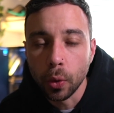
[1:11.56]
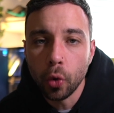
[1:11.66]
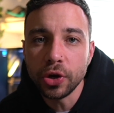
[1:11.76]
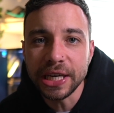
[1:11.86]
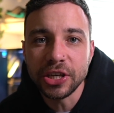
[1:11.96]

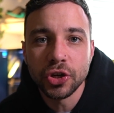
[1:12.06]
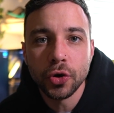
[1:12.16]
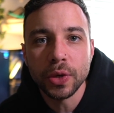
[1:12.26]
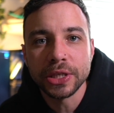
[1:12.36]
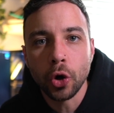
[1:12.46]
all you need to
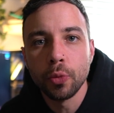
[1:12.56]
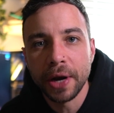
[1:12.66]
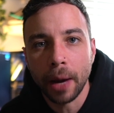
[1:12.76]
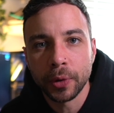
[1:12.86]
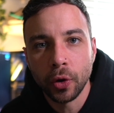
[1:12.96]
do is open
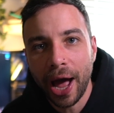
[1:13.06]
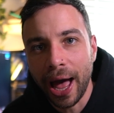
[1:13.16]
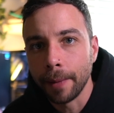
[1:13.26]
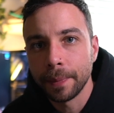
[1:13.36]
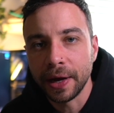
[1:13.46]
up your
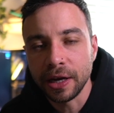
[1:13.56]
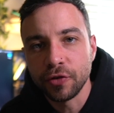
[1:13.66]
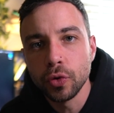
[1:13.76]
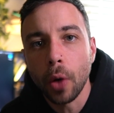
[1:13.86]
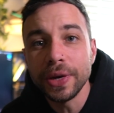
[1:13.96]
app. And
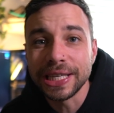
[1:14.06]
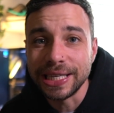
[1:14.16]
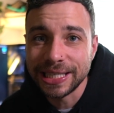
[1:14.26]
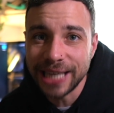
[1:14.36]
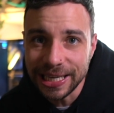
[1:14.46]
if you go into
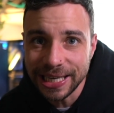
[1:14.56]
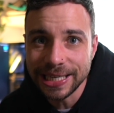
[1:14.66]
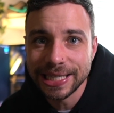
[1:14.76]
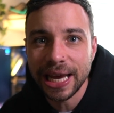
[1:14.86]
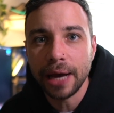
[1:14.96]
the
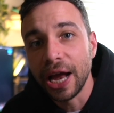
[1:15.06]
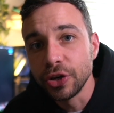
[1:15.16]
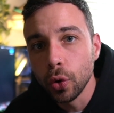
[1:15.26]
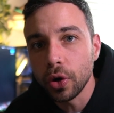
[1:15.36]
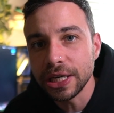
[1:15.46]
settings tab and
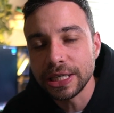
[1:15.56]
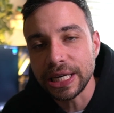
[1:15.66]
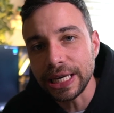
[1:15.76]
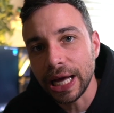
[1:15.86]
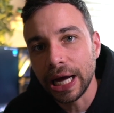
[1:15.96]
you're gonna
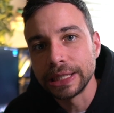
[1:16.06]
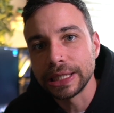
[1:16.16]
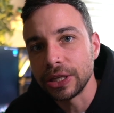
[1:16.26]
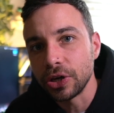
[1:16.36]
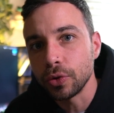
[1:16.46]
see that
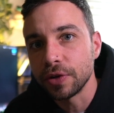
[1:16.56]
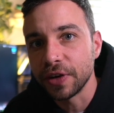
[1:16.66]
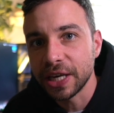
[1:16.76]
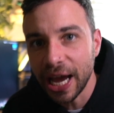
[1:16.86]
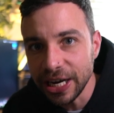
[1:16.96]
under the
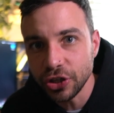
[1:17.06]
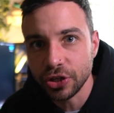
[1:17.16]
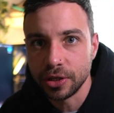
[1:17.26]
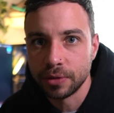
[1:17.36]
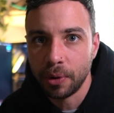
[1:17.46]

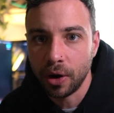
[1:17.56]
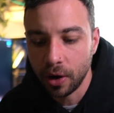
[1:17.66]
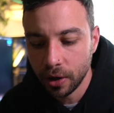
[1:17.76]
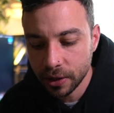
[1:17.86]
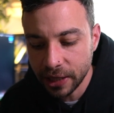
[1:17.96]
notifications
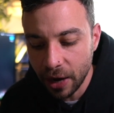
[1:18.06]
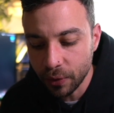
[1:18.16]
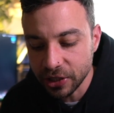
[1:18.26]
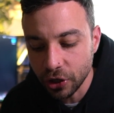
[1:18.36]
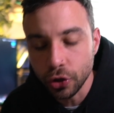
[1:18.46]
part, there
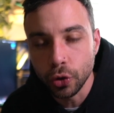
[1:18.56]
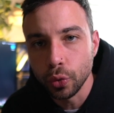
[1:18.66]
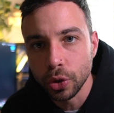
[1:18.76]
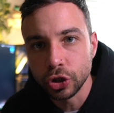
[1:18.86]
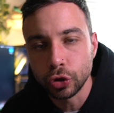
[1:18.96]
is a
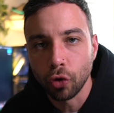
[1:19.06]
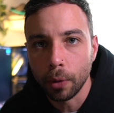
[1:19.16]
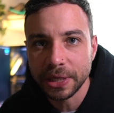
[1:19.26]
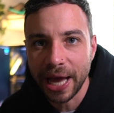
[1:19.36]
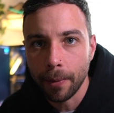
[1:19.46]
new
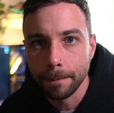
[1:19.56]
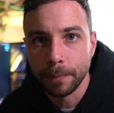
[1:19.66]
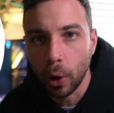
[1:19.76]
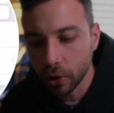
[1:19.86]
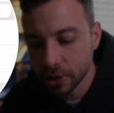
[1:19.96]
drop down
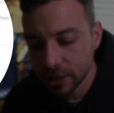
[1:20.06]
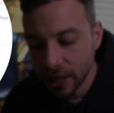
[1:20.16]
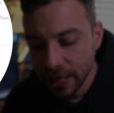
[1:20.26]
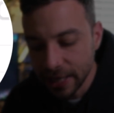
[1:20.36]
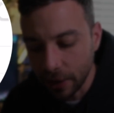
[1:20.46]
box.
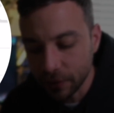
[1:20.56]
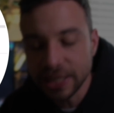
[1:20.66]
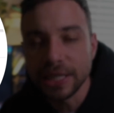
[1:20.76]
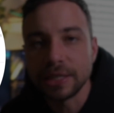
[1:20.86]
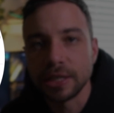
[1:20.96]
Now
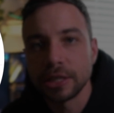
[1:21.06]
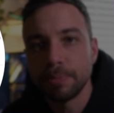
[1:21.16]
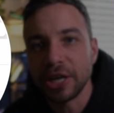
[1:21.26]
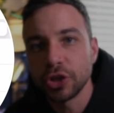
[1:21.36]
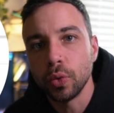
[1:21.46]
this is the
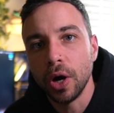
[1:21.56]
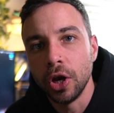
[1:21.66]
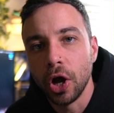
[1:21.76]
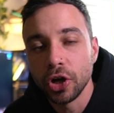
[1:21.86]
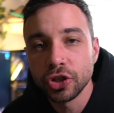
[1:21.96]
special
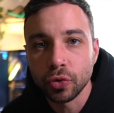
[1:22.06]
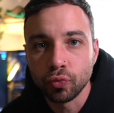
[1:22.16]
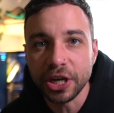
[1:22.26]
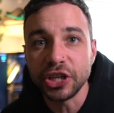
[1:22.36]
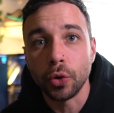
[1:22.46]
alerts
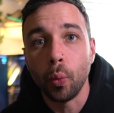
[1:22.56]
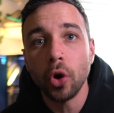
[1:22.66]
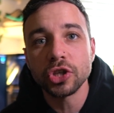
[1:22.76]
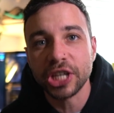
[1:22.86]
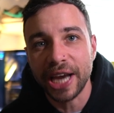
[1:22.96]
region.
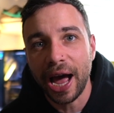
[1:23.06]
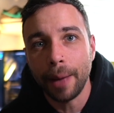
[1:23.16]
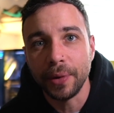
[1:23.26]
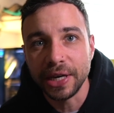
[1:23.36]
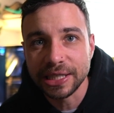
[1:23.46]
What's gonna
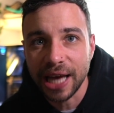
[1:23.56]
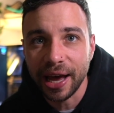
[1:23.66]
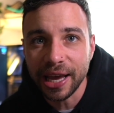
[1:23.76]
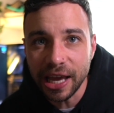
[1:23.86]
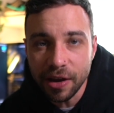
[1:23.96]
happen is that
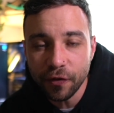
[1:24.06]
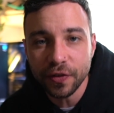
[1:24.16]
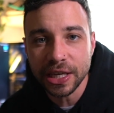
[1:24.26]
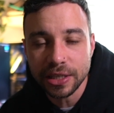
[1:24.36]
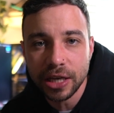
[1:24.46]
if
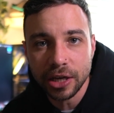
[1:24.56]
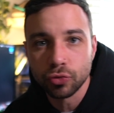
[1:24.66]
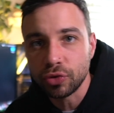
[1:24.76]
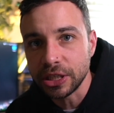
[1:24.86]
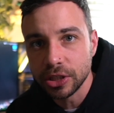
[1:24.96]
this does
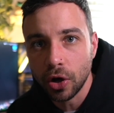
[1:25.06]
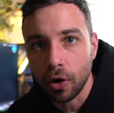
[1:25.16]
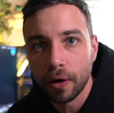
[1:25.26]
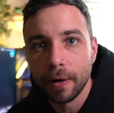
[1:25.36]
restock,